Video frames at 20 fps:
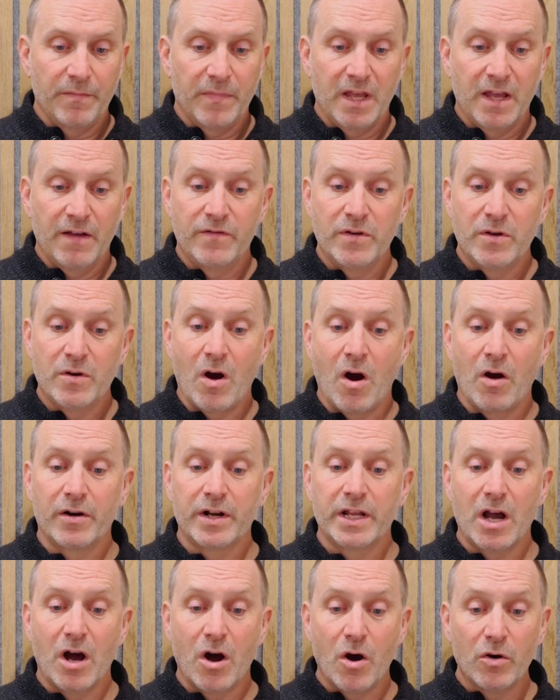if you
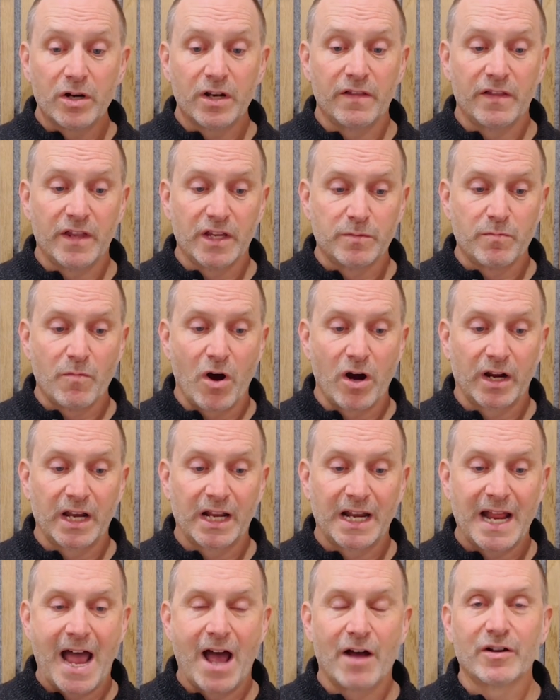already own in this
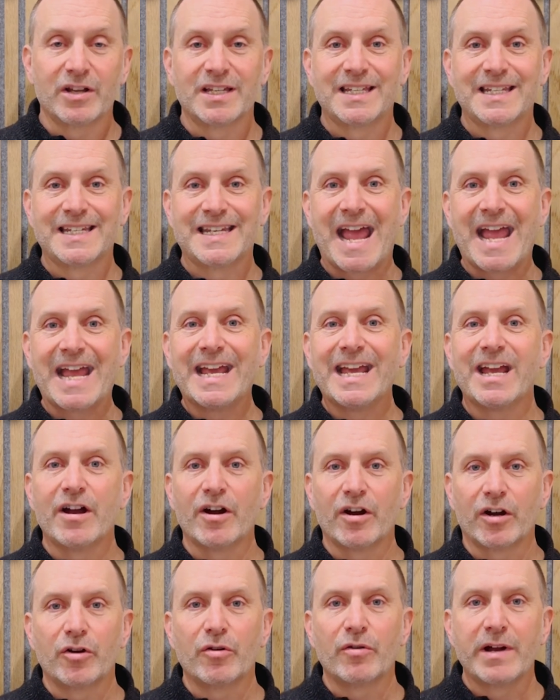market, how to stay
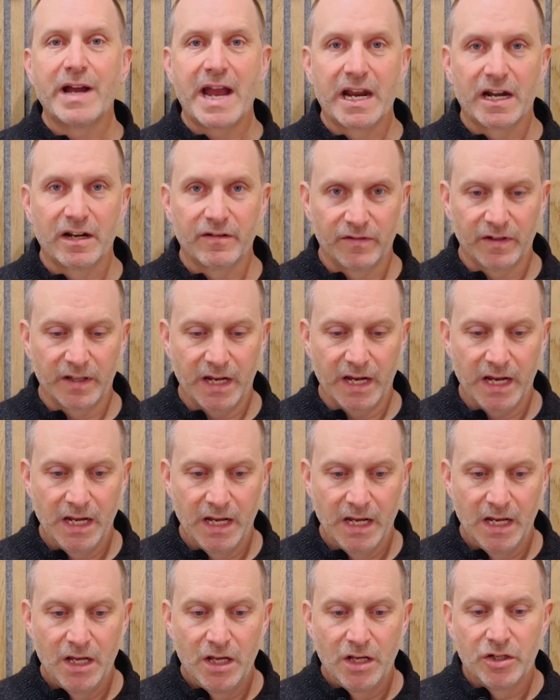here creatively.
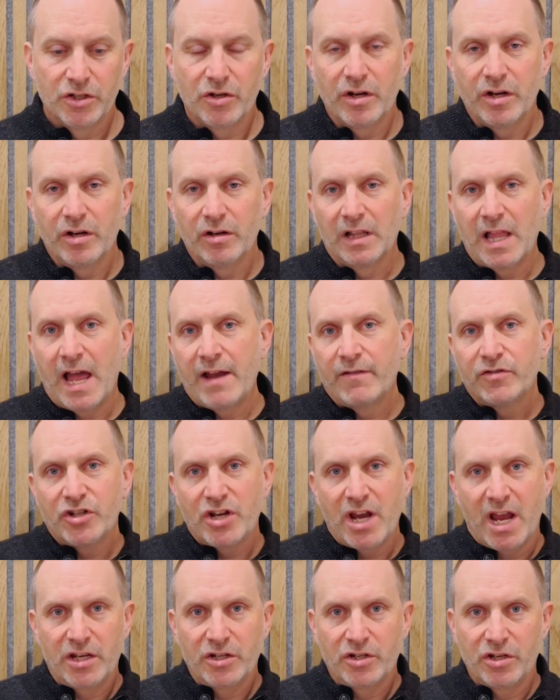So your life
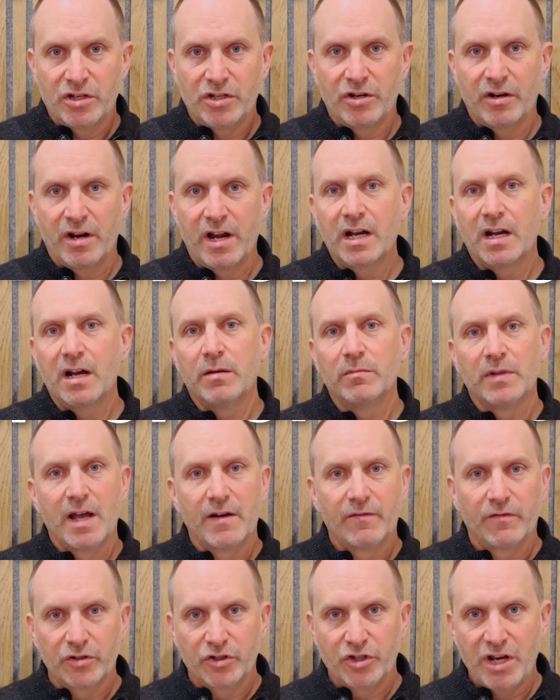changes, your income
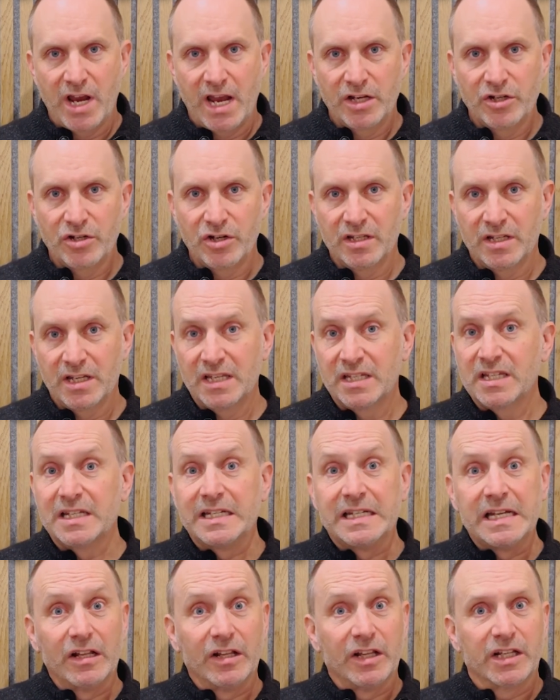level changes. It's
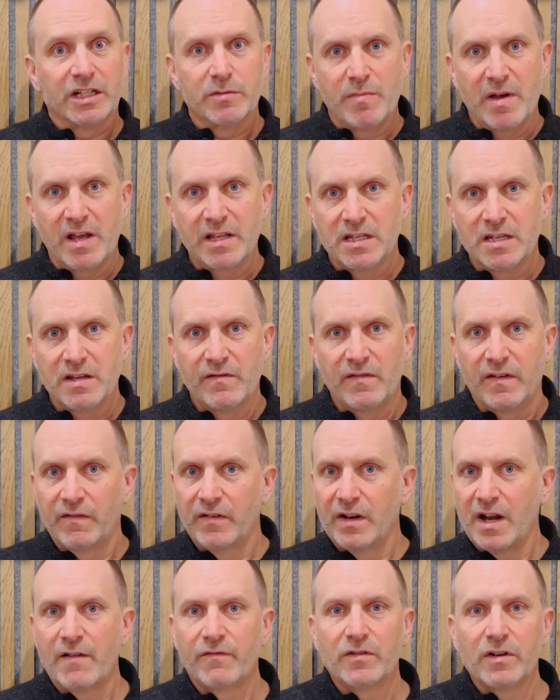still expensive
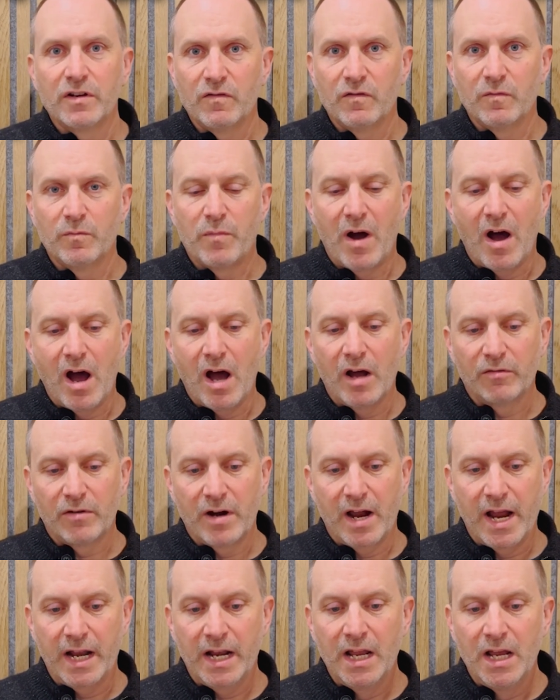even after you've bought,
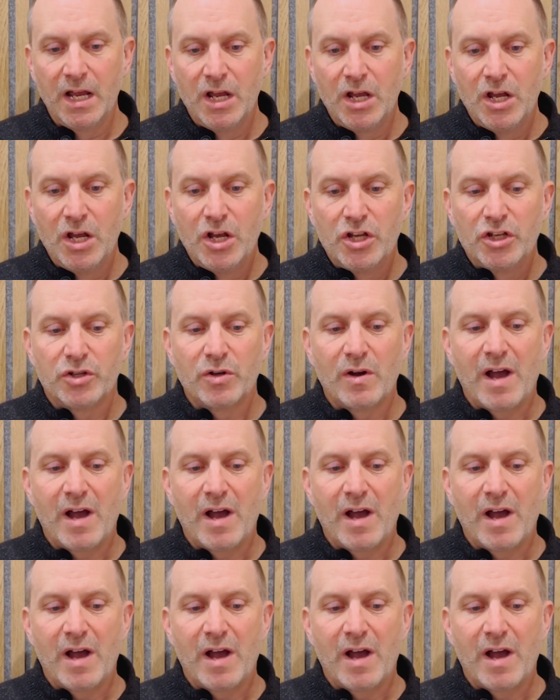right? So